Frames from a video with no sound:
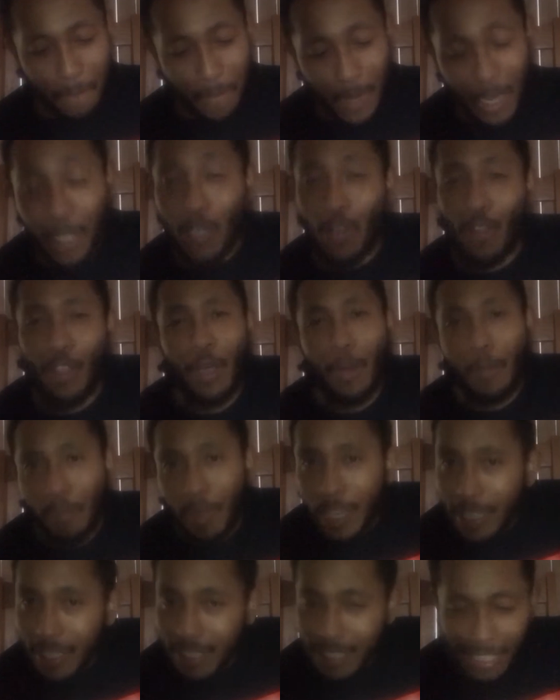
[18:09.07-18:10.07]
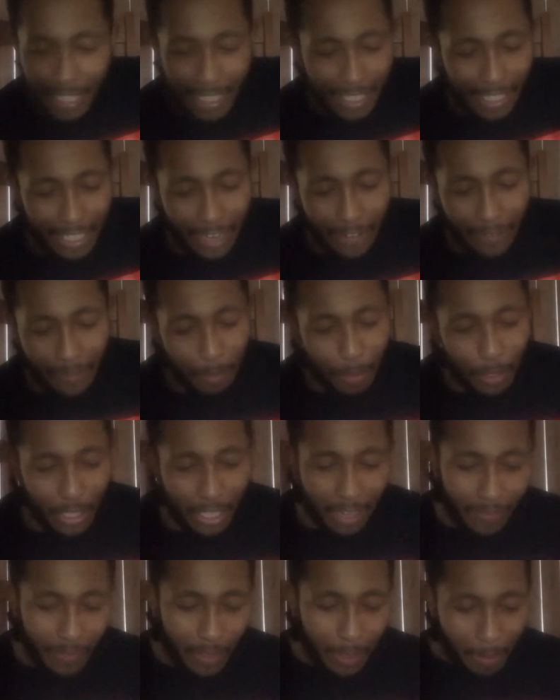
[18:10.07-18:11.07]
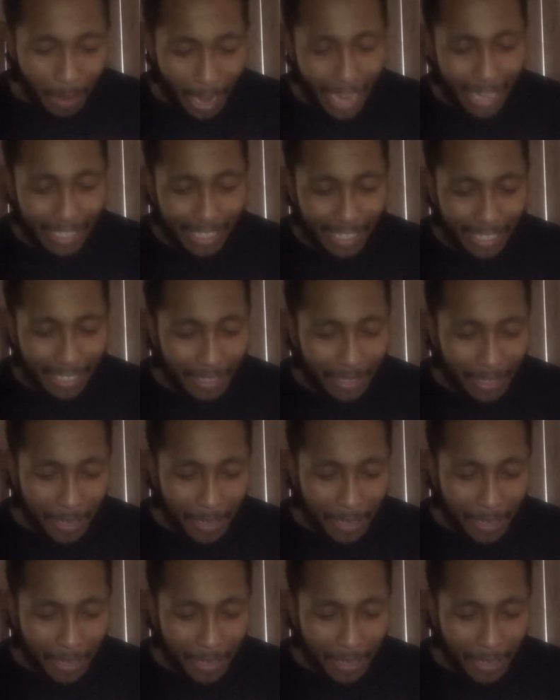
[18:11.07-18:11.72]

He's only completing 67% of his passes,